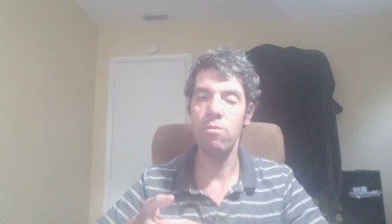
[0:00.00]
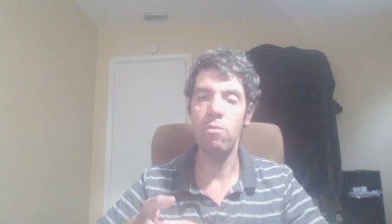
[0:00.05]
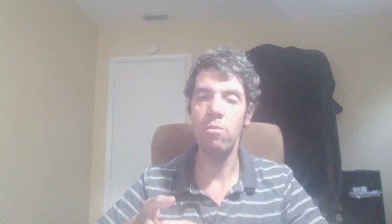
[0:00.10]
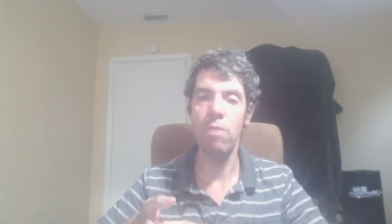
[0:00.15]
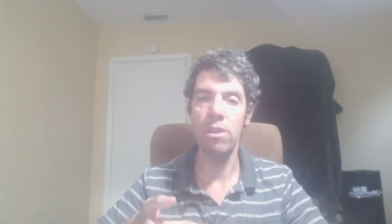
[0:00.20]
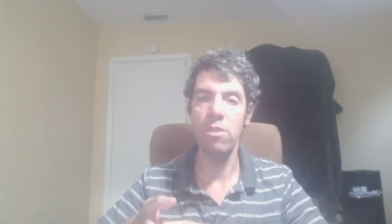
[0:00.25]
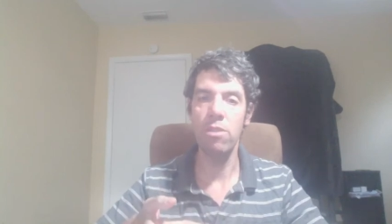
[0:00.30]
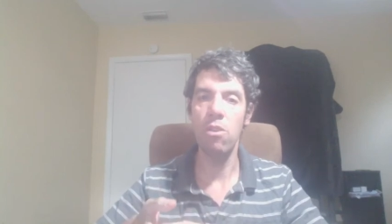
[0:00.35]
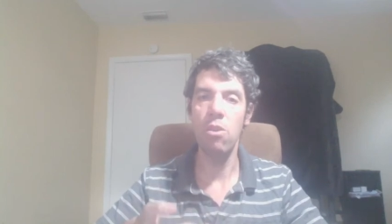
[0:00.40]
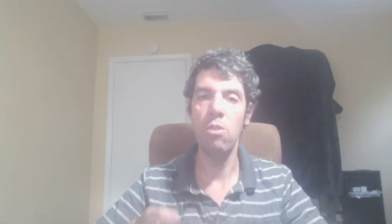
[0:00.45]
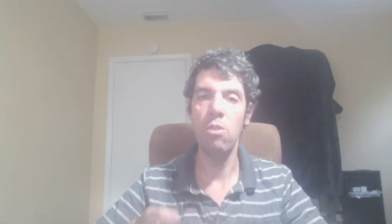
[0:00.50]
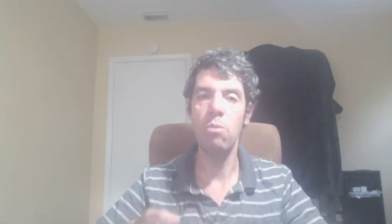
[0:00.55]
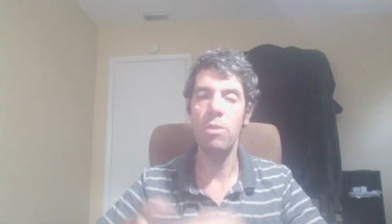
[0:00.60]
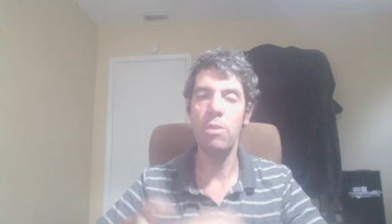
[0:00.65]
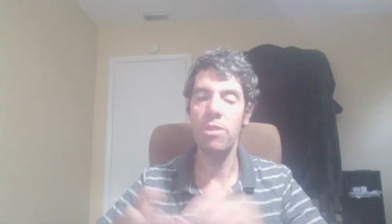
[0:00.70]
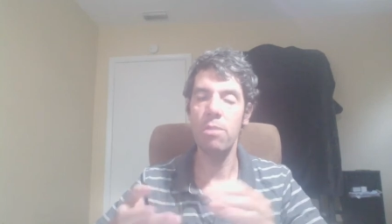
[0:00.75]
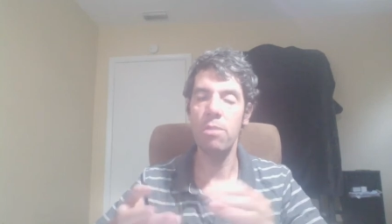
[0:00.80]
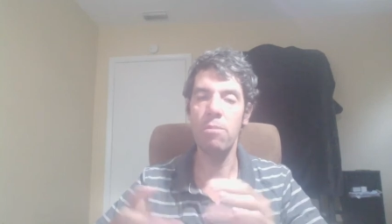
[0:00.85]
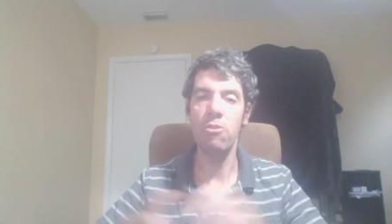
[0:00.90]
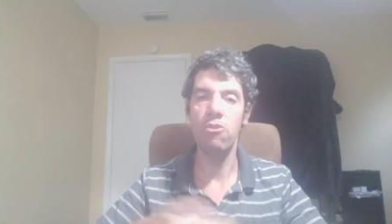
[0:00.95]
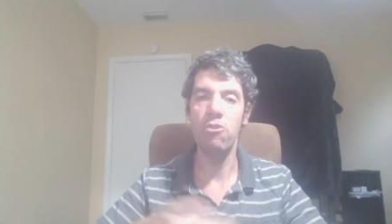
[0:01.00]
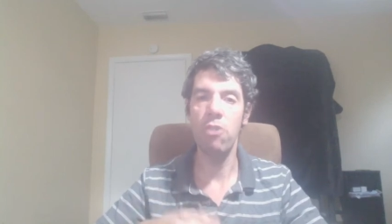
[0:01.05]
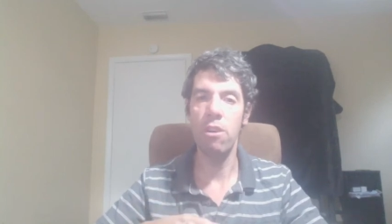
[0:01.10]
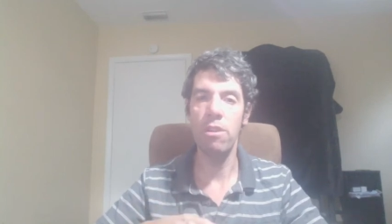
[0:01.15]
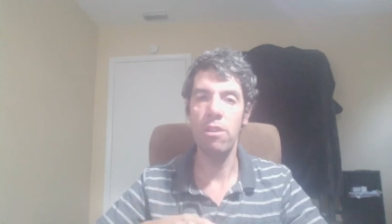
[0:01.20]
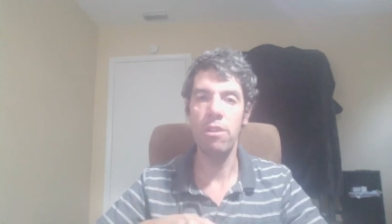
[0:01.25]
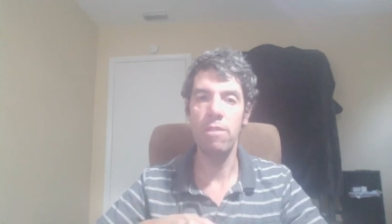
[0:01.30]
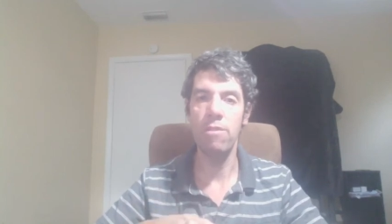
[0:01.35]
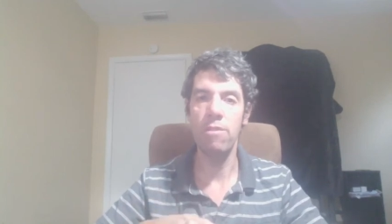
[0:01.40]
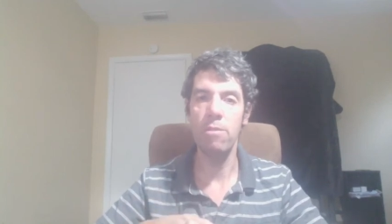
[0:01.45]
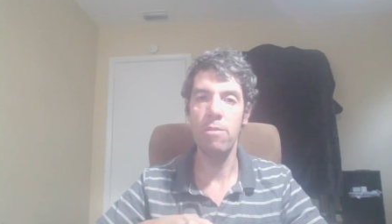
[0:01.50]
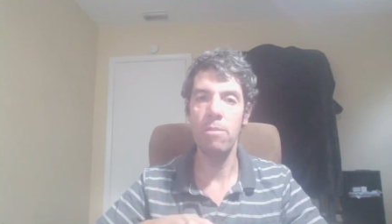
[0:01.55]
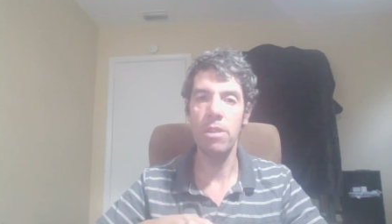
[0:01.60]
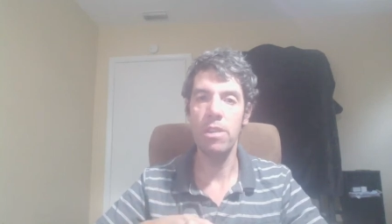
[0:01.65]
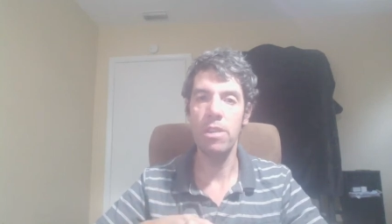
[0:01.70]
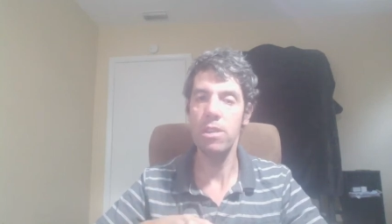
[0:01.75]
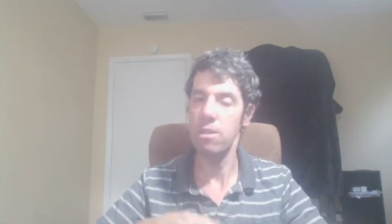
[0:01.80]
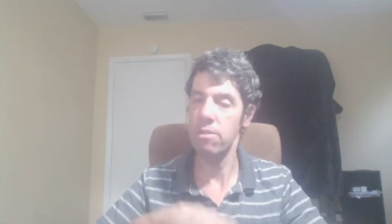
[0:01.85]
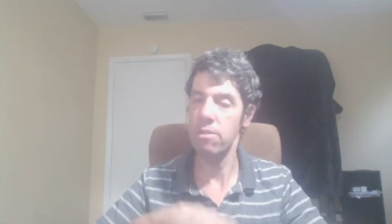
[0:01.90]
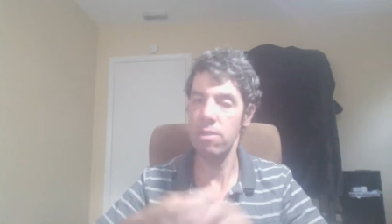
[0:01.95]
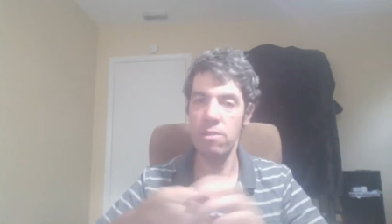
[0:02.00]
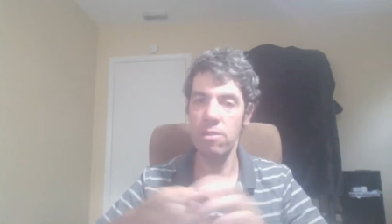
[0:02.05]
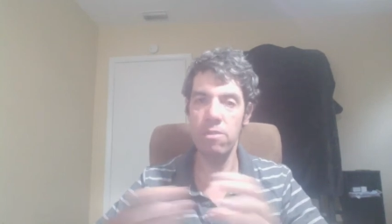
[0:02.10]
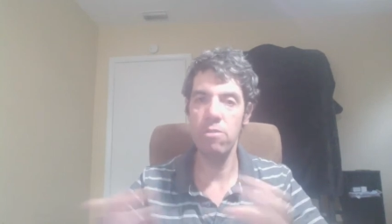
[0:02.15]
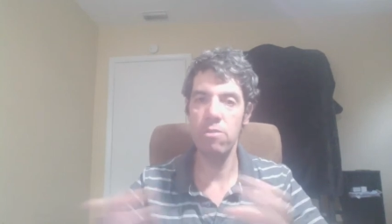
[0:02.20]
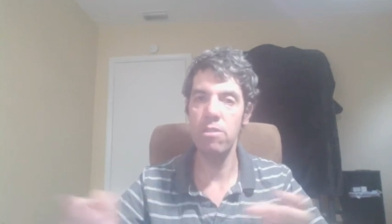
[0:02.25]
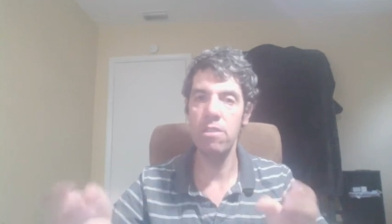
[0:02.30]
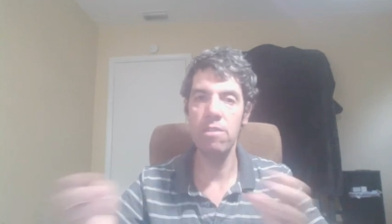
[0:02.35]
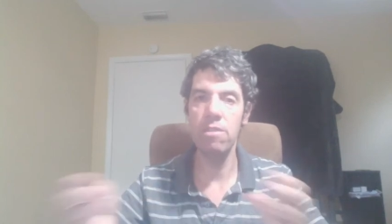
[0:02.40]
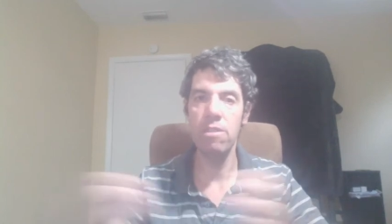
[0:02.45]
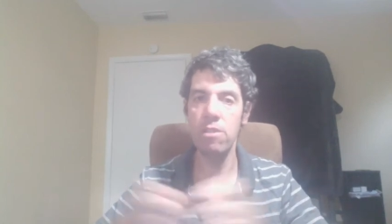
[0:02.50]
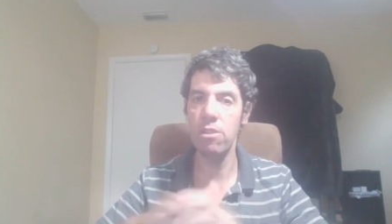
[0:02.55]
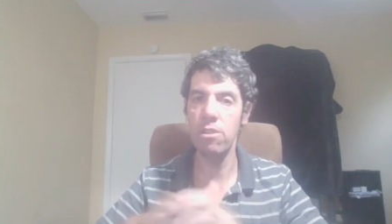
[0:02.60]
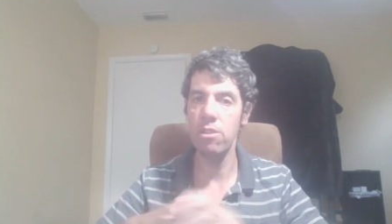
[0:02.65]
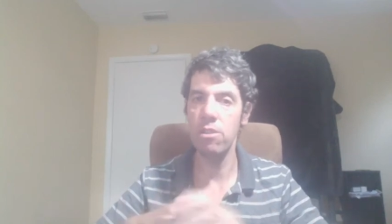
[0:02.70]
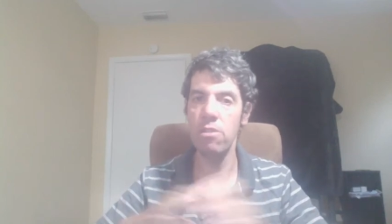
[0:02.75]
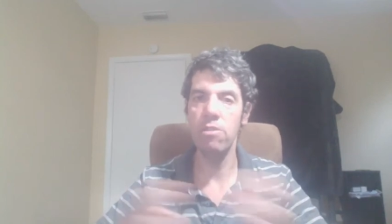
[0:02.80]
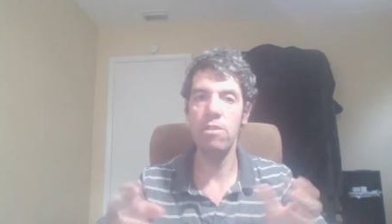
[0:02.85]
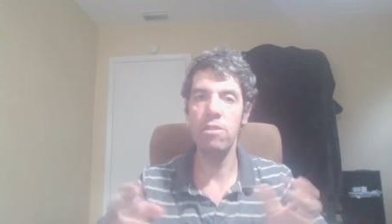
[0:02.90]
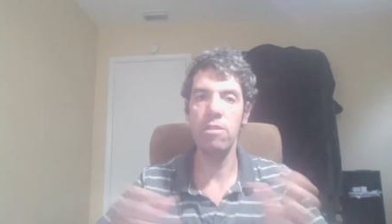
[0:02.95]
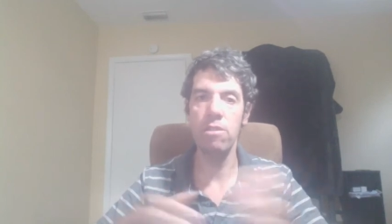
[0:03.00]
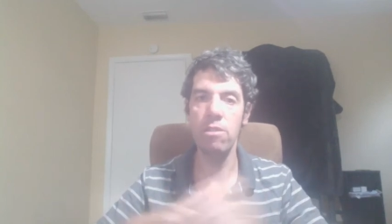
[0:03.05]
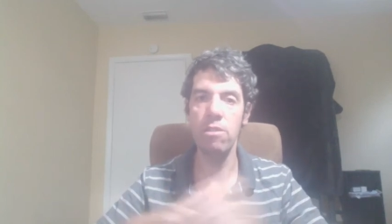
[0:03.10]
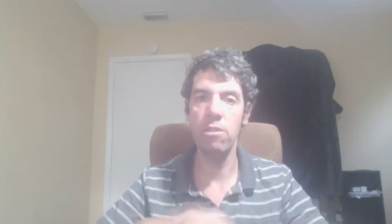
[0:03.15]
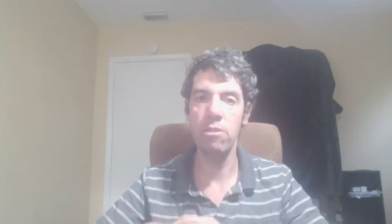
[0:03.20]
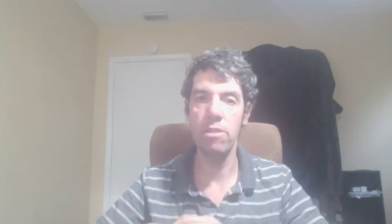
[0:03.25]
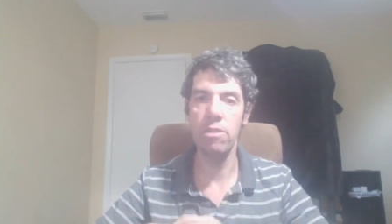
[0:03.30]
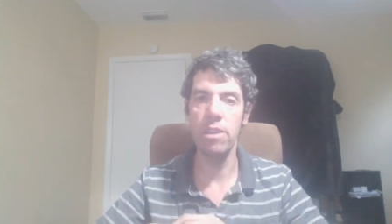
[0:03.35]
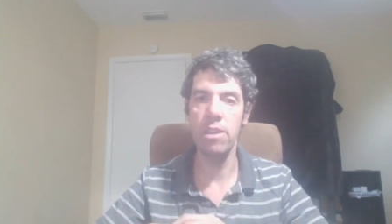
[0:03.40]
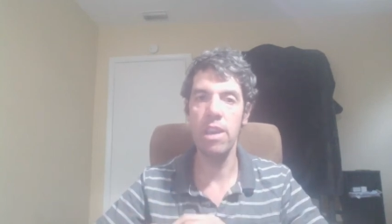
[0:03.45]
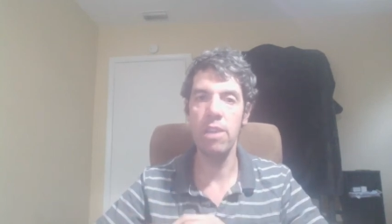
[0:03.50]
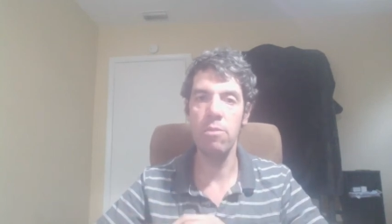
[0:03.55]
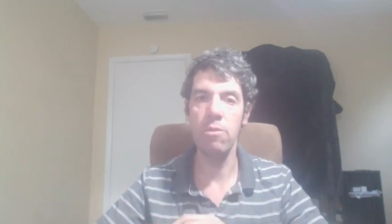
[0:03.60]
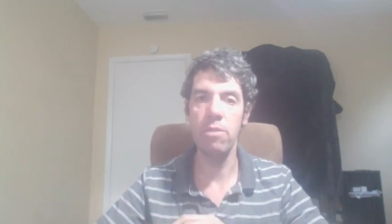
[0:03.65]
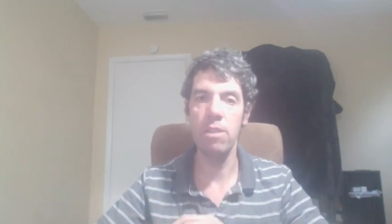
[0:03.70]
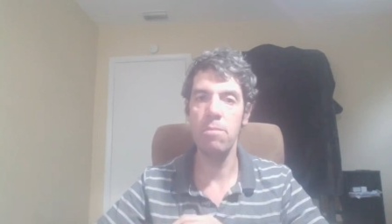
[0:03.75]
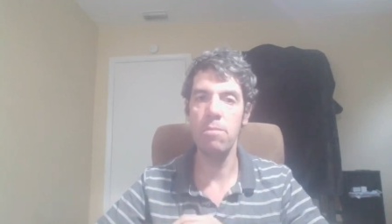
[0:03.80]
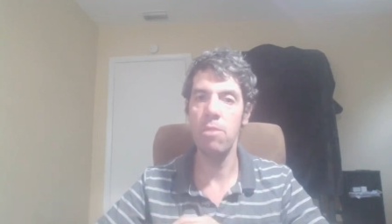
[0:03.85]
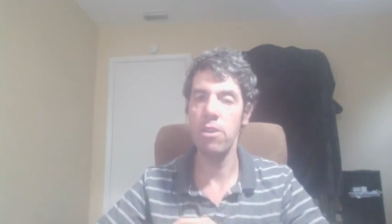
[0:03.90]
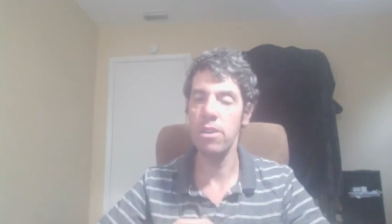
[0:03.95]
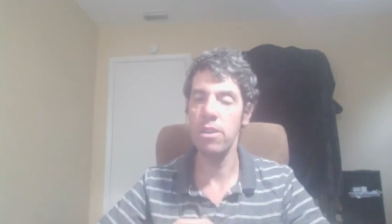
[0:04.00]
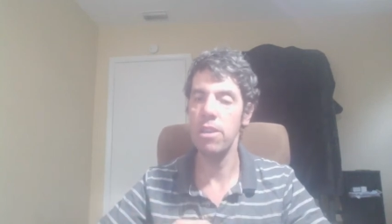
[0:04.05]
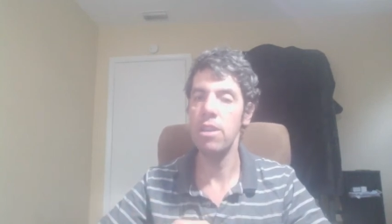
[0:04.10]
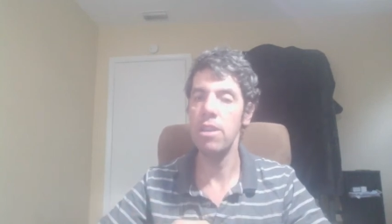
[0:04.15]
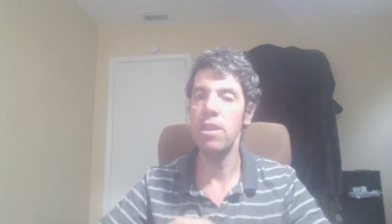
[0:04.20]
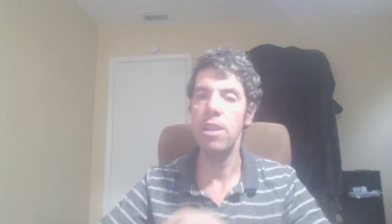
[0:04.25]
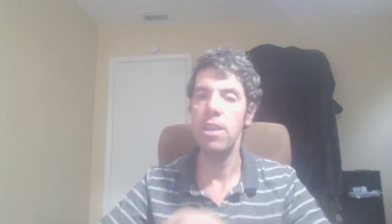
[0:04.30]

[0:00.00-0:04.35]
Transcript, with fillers: want to hold with the majority of your money because as soon as the coast is clear in the equity market,